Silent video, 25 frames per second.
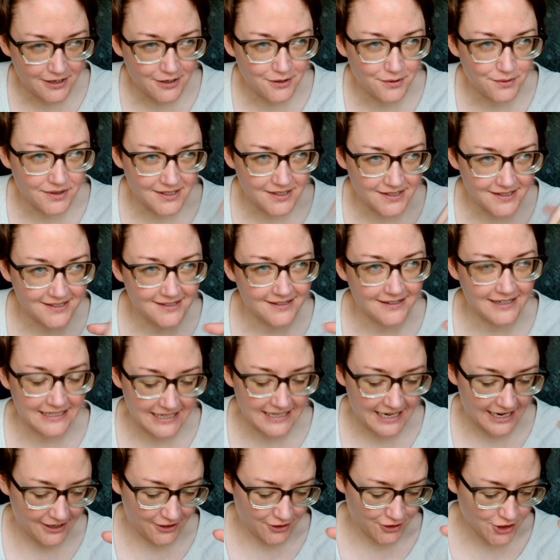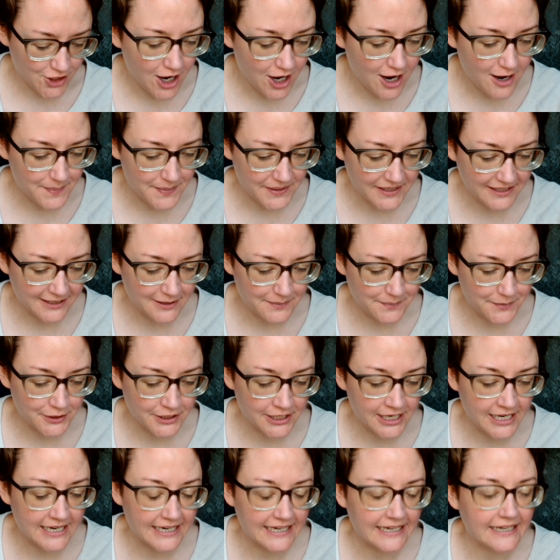you this entire topic number
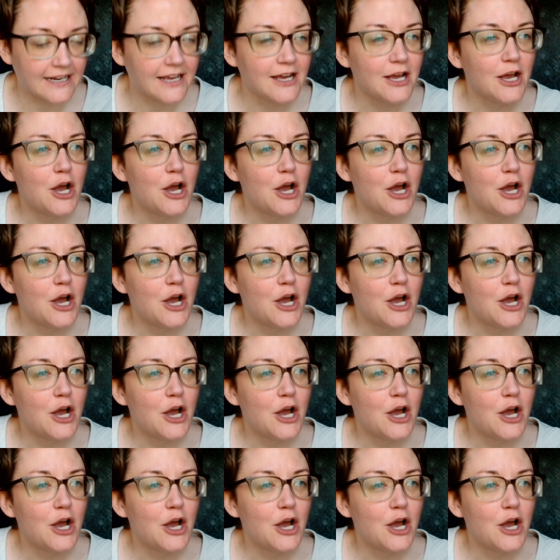9